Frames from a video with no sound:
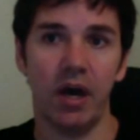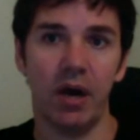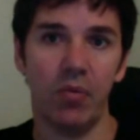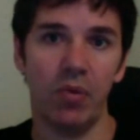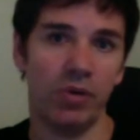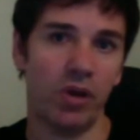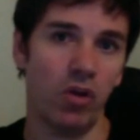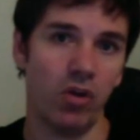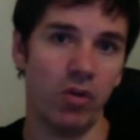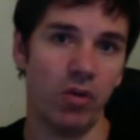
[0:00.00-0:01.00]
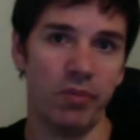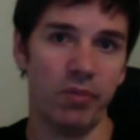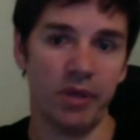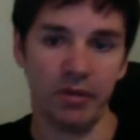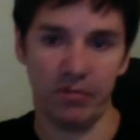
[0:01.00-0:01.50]
we will no longer
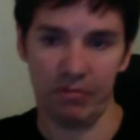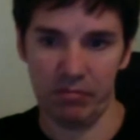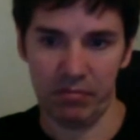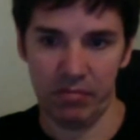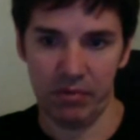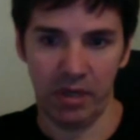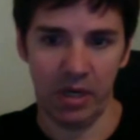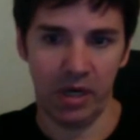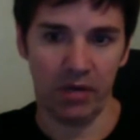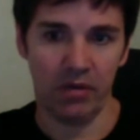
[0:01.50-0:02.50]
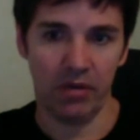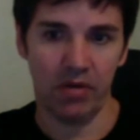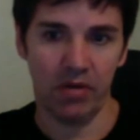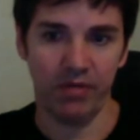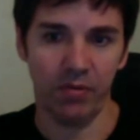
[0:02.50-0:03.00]
be,
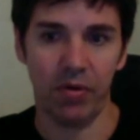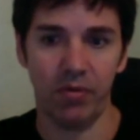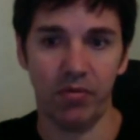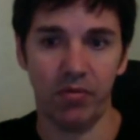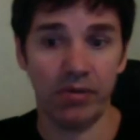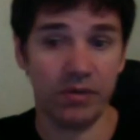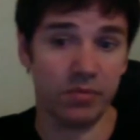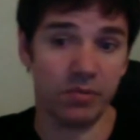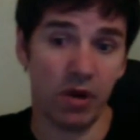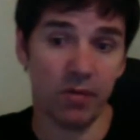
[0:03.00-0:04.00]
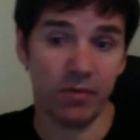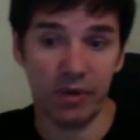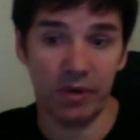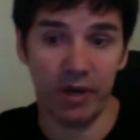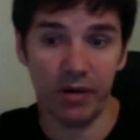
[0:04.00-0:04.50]
if you want to resubscribe
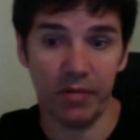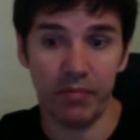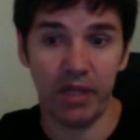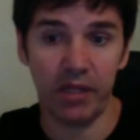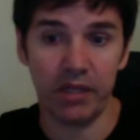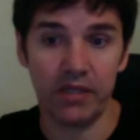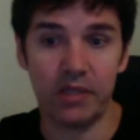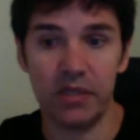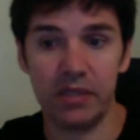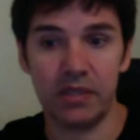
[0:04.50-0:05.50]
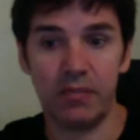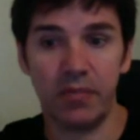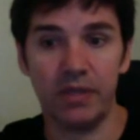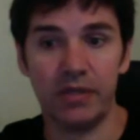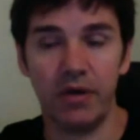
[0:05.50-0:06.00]
to our mailing list, this is the
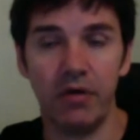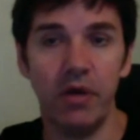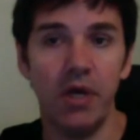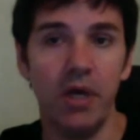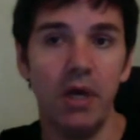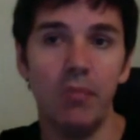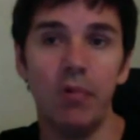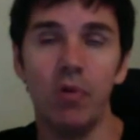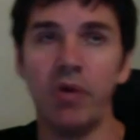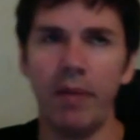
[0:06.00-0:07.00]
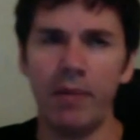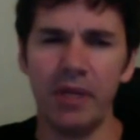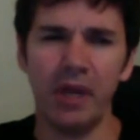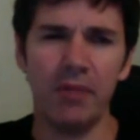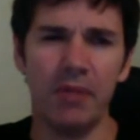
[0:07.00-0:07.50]
place to go. But look, how
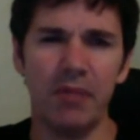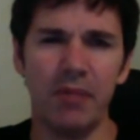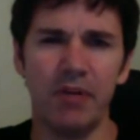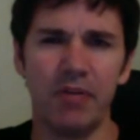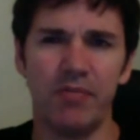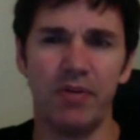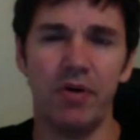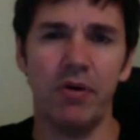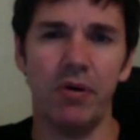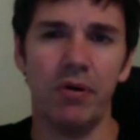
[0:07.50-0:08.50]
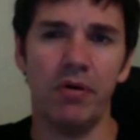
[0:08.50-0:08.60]
many emails have you got?